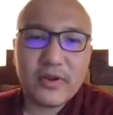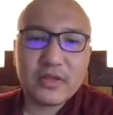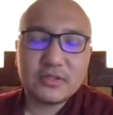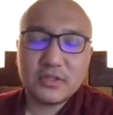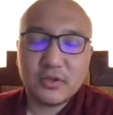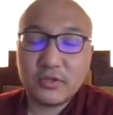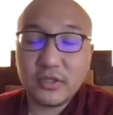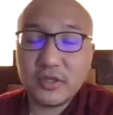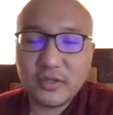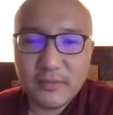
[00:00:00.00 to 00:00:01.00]
or
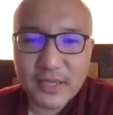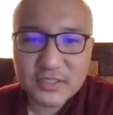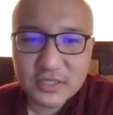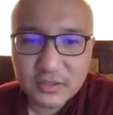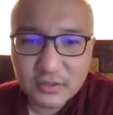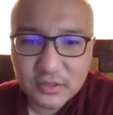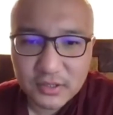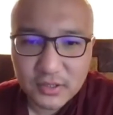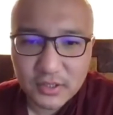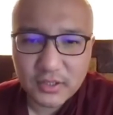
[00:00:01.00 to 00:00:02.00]
the magical
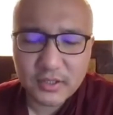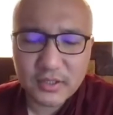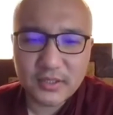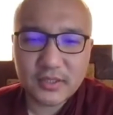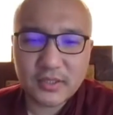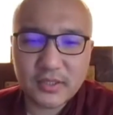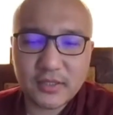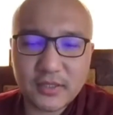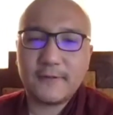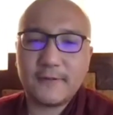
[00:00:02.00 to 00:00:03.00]

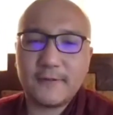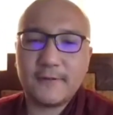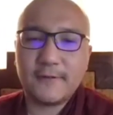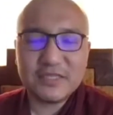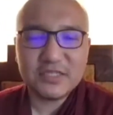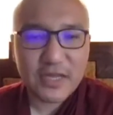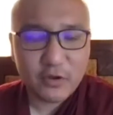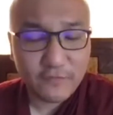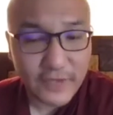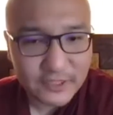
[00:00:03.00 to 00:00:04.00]
the magical leg
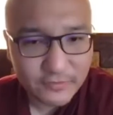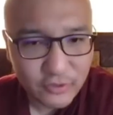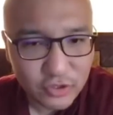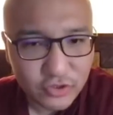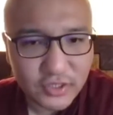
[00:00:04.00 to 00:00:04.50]
of aspiration,